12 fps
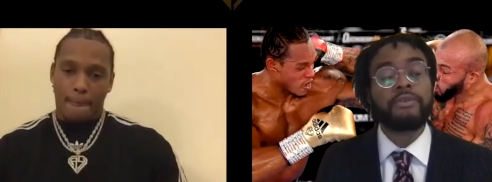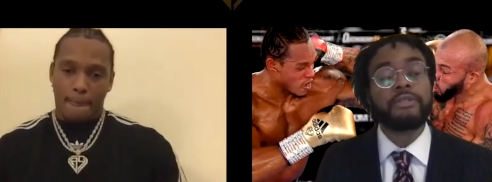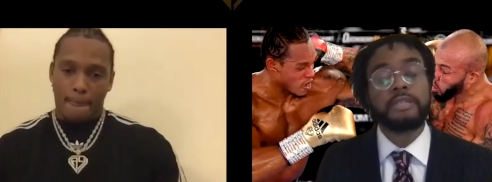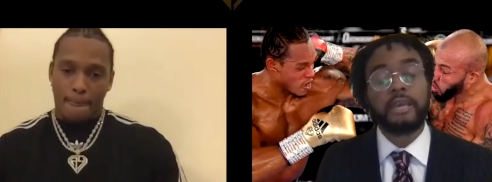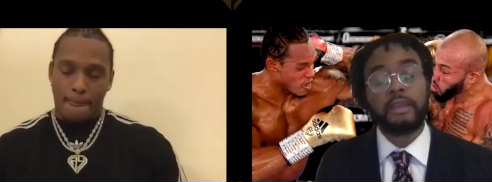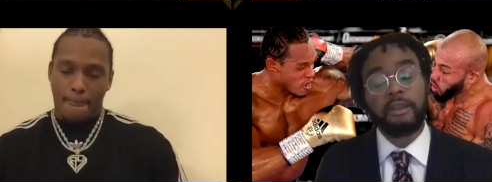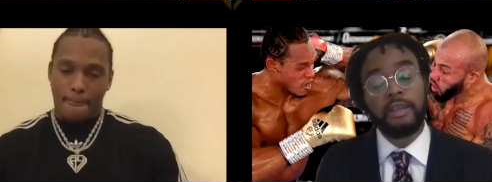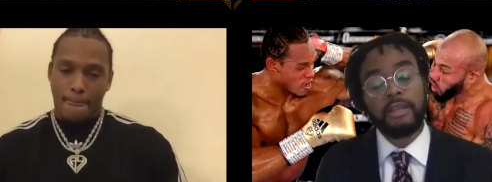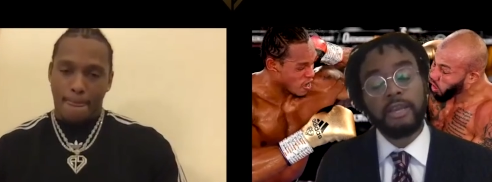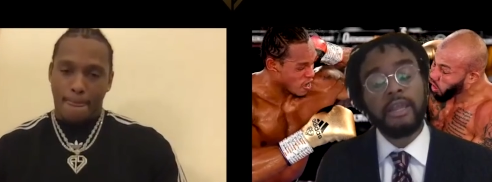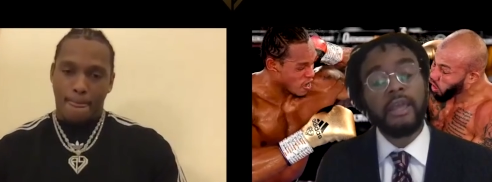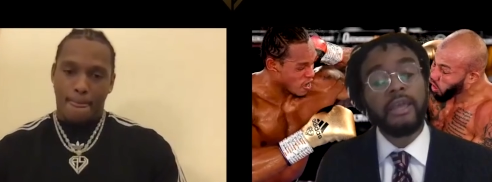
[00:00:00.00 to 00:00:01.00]
Speaker 1: said he
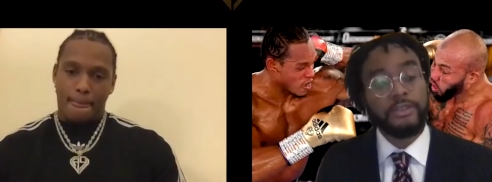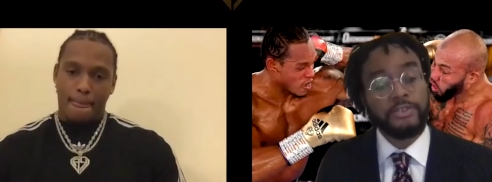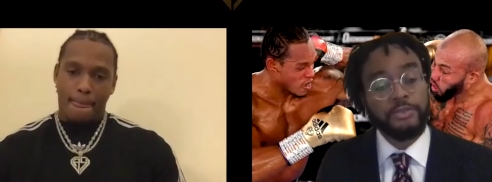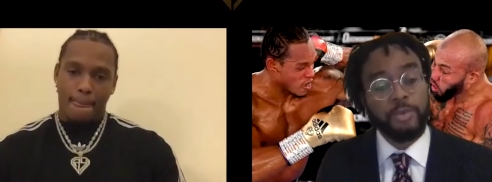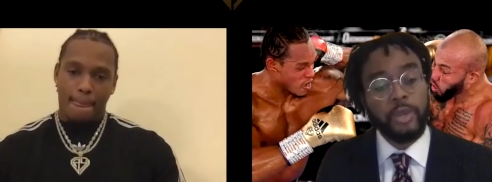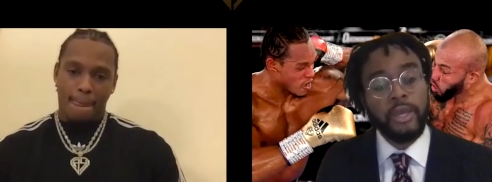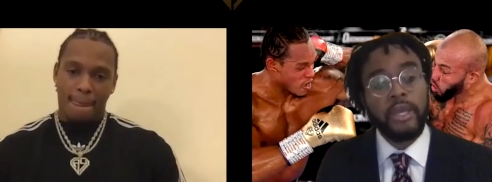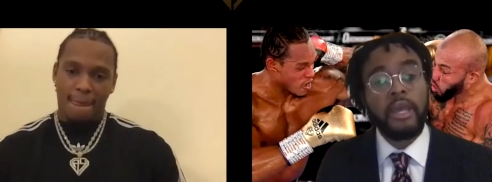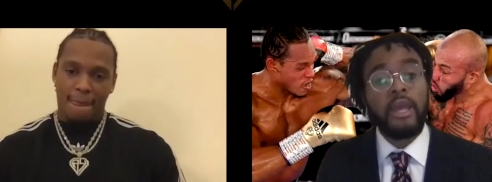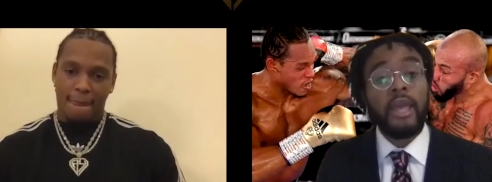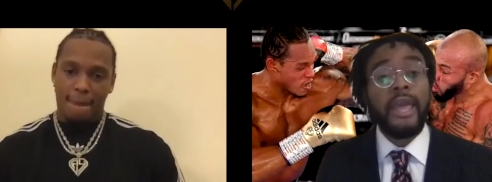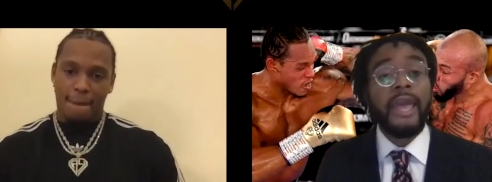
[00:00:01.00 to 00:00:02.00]
had an injury
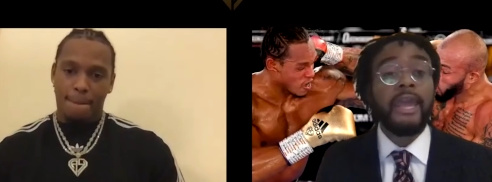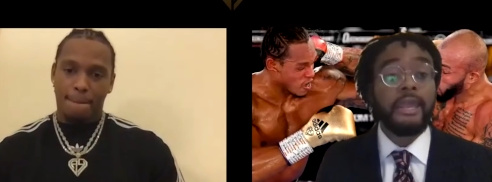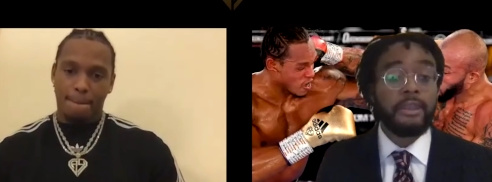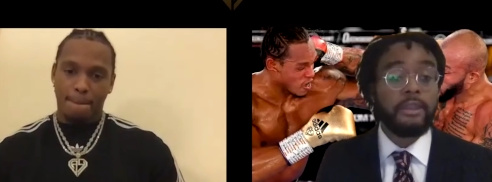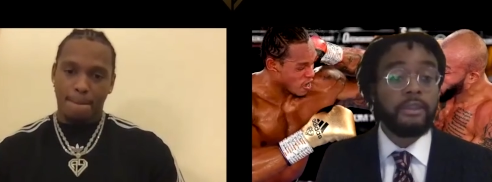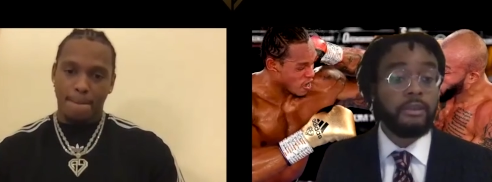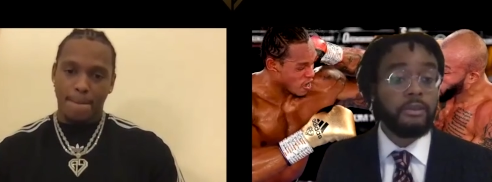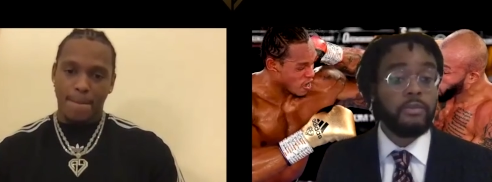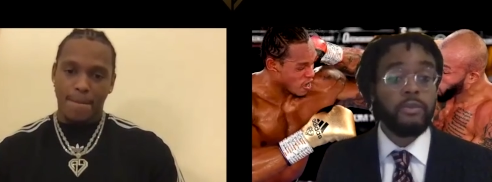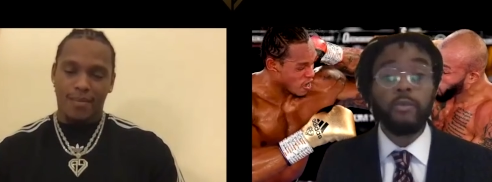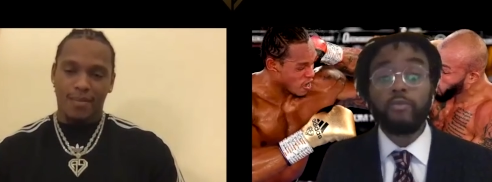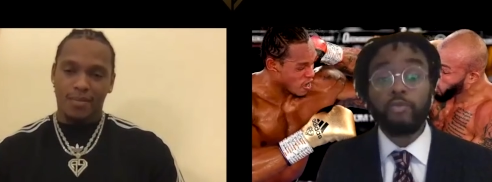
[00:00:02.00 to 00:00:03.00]
in
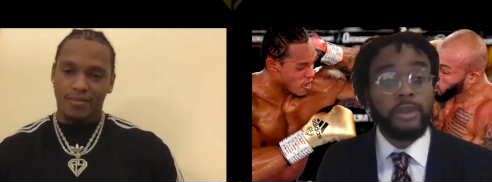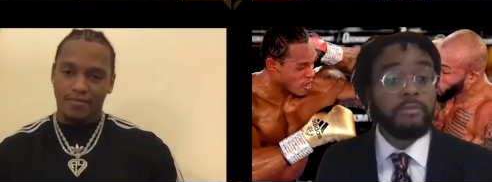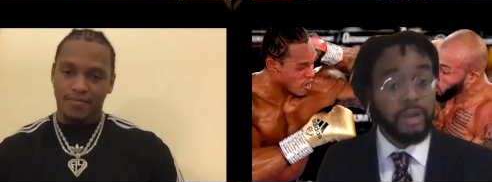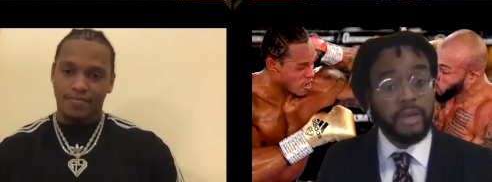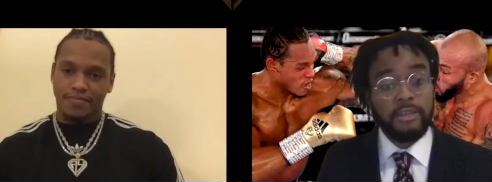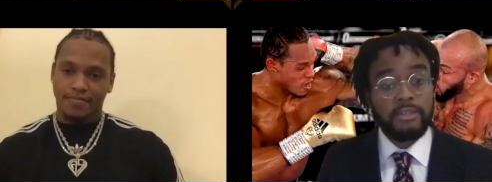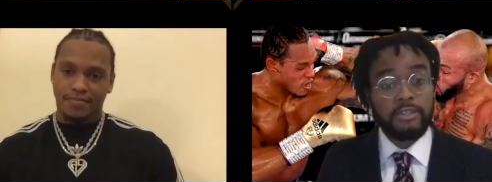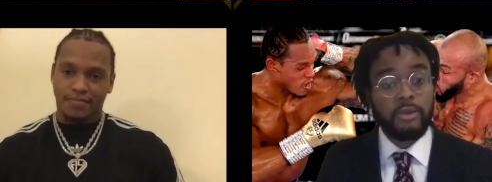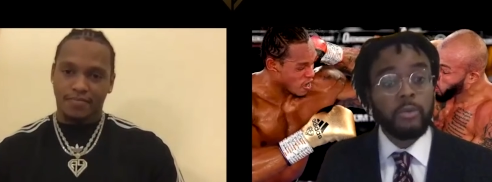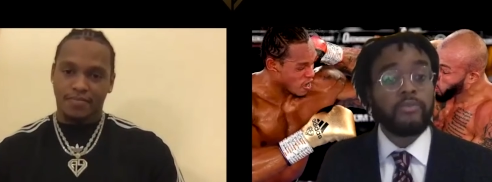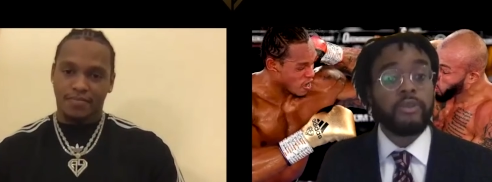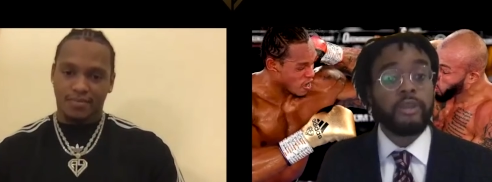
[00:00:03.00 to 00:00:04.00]
the rematch.
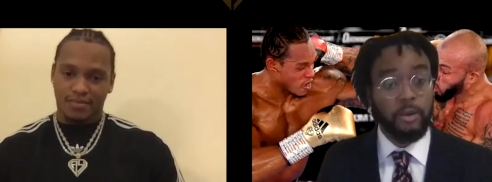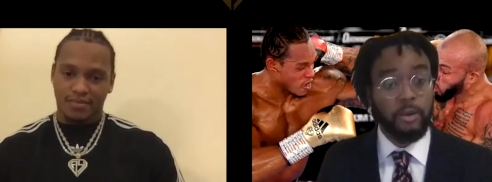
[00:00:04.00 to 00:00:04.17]
Hopefully, that will